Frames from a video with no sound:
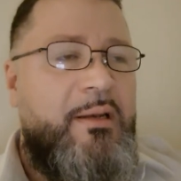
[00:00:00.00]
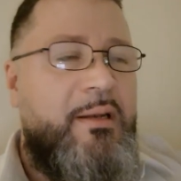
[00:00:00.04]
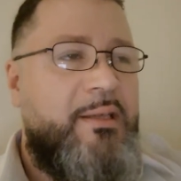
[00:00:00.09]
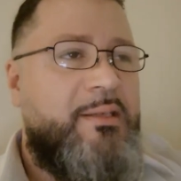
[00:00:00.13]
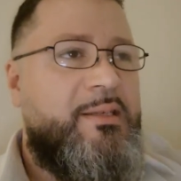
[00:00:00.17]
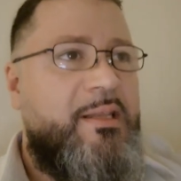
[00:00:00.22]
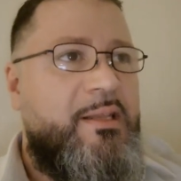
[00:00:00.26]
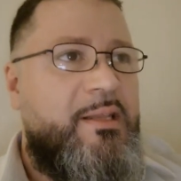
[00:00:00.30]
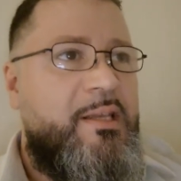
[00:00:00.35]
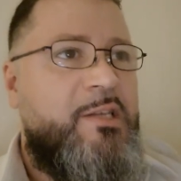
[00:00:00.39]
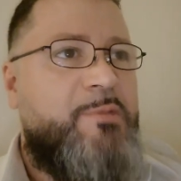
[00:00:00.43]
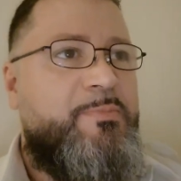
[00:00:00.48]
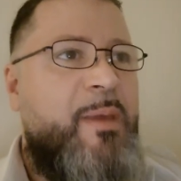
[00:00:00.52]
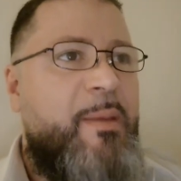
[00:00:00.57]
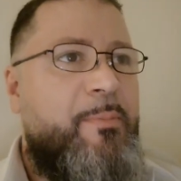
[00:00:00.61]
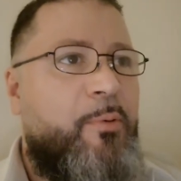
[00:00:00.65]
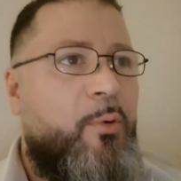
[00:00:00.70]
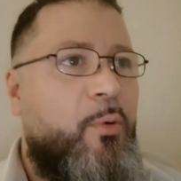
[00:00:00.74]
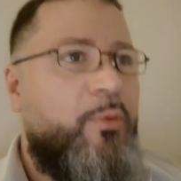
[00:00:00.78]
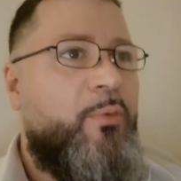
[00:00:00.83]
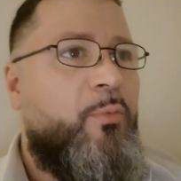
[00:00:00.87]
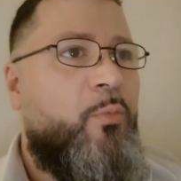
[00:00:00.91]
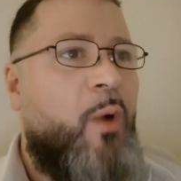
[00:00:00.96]
Listen, these
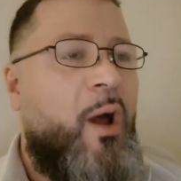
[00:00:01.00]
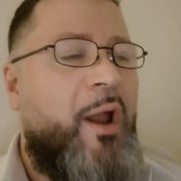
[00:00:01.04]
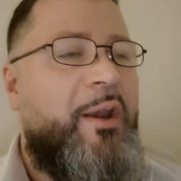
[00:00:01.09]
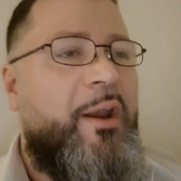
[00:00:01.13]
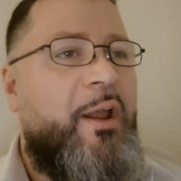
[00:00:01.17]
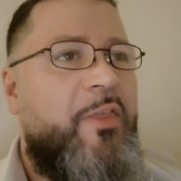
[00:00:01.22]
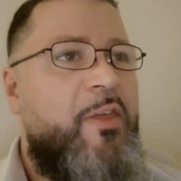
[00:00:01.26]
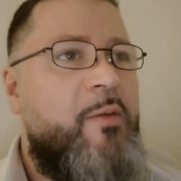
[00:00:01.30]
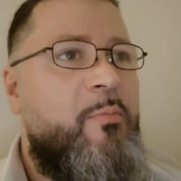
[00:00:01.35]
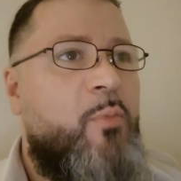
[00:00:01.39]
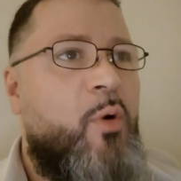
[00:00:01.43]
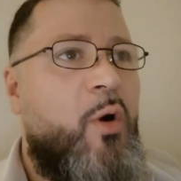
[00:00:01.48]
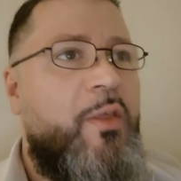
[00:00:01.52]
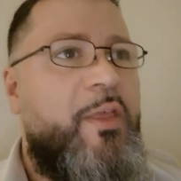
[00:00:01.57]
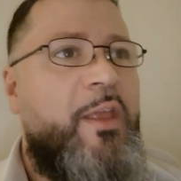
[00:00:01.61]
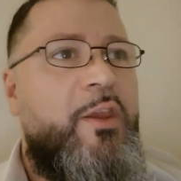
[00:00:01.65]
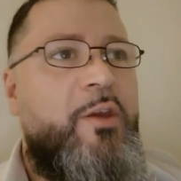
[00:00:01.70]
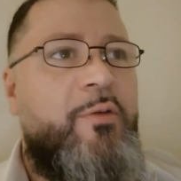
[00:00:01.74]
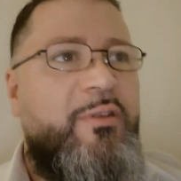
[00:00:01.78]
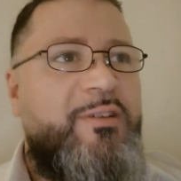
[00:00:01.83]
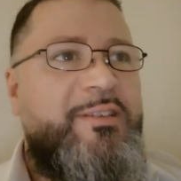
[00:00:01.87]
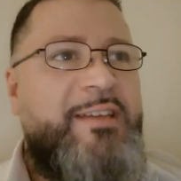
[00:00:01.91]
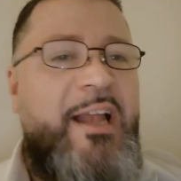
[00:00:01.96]
people want nothing more
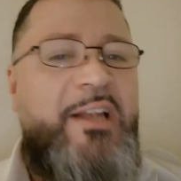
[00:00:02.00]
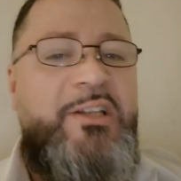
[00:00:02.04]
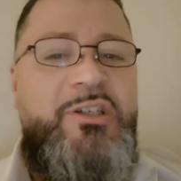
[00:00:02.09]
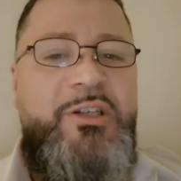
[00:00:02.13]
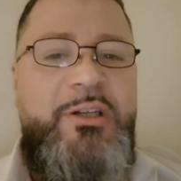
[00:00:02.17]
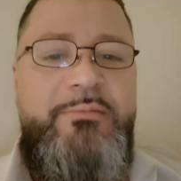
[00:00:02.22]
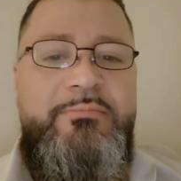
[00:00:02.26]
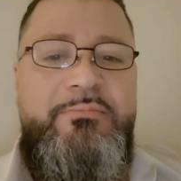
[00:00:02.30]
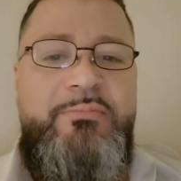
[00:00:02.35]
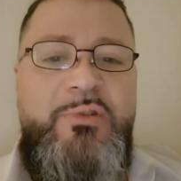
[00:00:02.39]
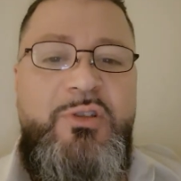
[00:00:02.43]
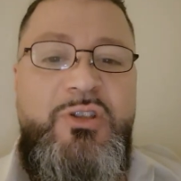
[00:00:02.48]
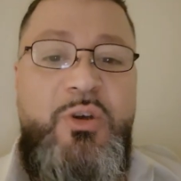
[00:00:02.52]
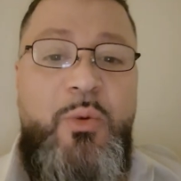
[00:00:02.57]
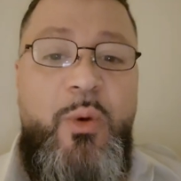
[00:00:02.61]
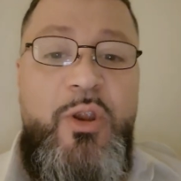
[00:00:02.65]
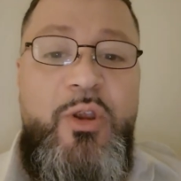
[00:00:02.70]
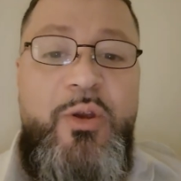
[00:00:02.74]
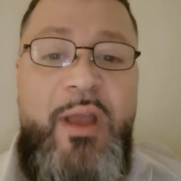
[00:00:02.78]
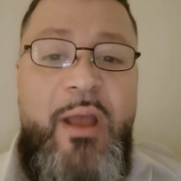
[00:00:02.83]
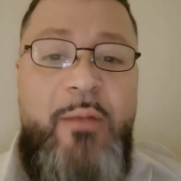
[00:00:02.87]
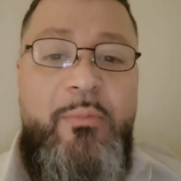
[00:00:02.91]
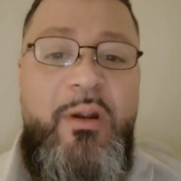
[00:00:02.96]
than your attention. So
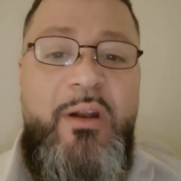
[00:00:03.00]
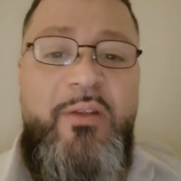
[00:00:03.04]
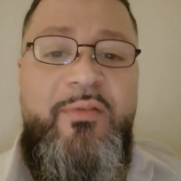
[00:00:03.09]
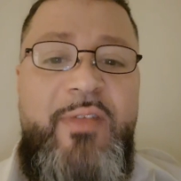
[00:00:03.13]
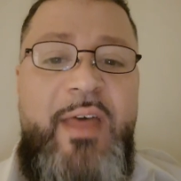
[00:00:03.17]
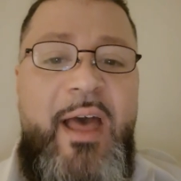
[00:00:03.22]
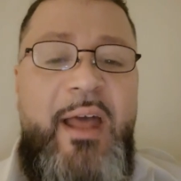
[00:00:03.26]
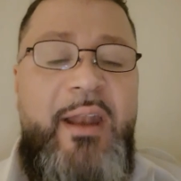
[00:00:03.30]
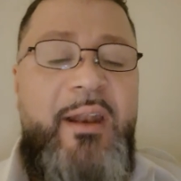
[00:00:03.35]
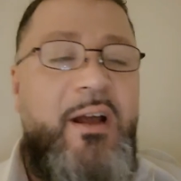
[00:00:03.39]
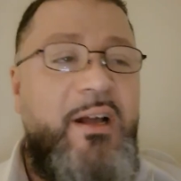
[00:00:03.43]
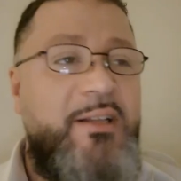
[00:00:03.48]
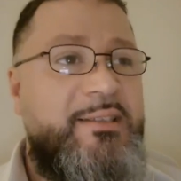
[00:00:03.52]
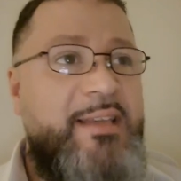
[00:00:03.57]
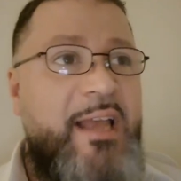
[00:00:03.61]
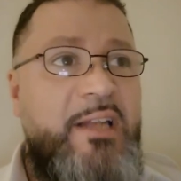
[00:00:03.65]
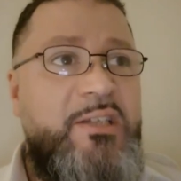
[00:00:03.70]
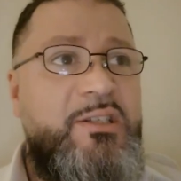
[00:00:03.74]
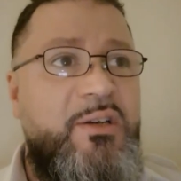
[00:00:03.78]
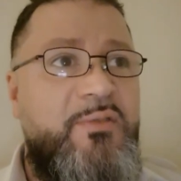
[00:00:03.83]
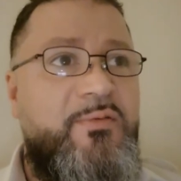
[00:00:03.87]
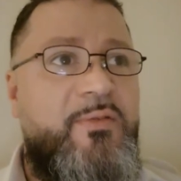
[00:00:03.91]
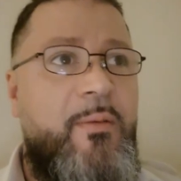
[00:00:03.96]
when you get of that
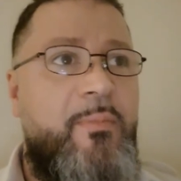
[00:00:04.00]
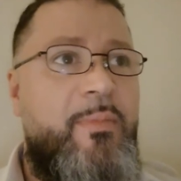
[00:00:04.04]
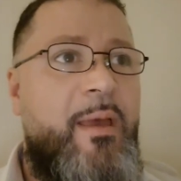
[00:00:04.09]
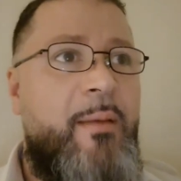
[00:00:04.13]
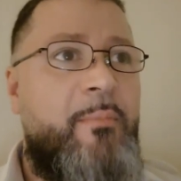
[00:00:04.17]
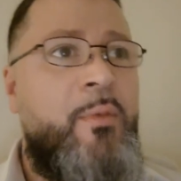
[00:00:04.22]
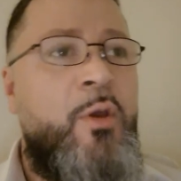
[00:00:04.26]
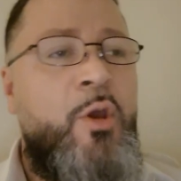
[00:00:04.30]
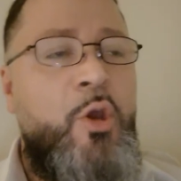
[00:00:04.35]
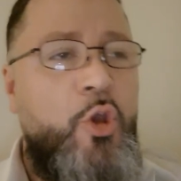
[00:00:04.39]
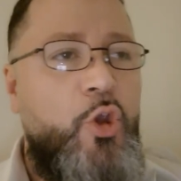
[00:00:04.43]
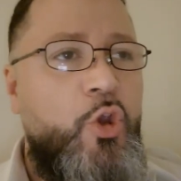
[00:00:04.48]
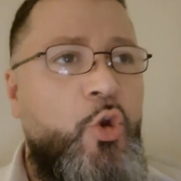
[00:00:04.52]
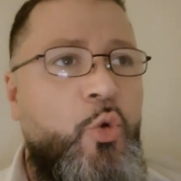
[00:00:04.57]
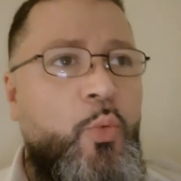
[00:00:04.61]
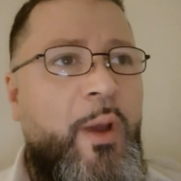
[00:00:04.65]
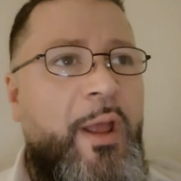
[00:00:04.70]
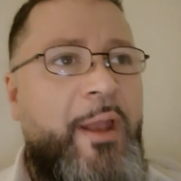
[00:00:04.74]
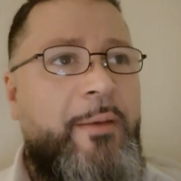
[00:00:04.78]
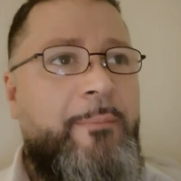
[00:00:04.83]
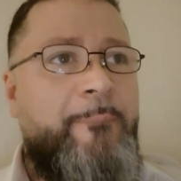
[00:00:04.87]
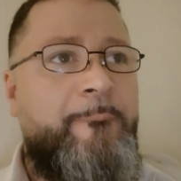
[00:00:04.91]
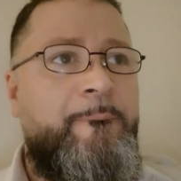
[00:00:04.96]
attention from them, you
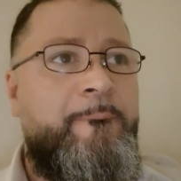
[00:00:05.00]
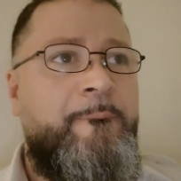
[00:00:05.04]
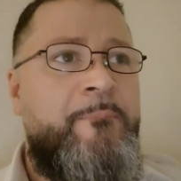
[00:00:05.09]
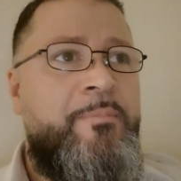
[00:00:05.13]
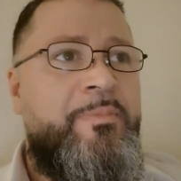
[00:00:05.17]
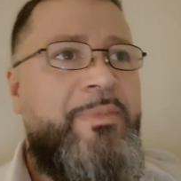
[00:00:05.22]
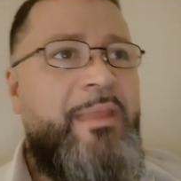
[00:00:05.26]
win.